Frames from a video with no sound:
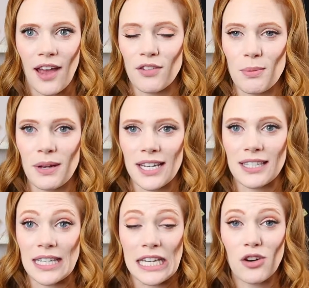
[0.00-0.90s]
Everybody,
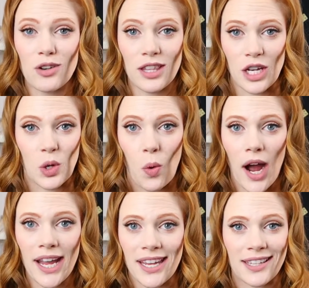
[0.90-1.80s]
it's eerily
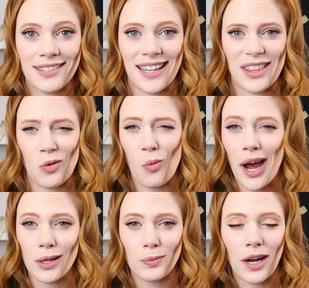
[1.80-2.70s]
quiet. It's like the
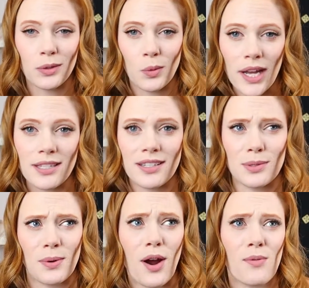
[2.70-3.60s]
wild, wild west,
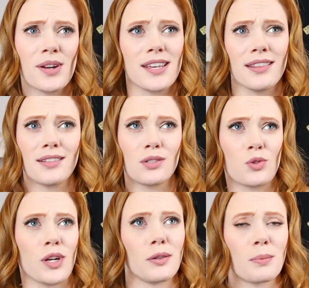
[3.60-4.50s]
because we're already in this
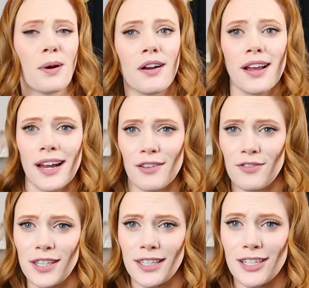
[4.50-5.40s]
trailer park kind of
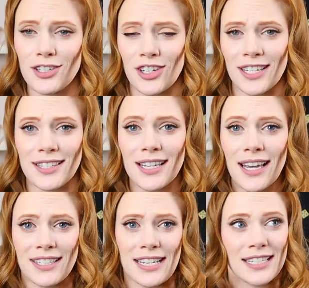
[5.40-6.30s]
village, and it's
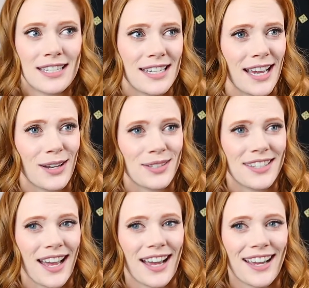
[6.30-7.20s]
dusty
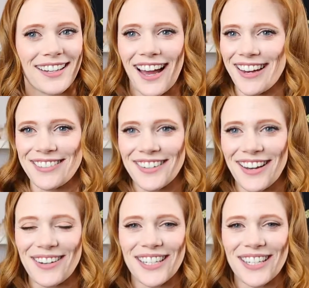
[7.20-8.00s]
outside. I don't know.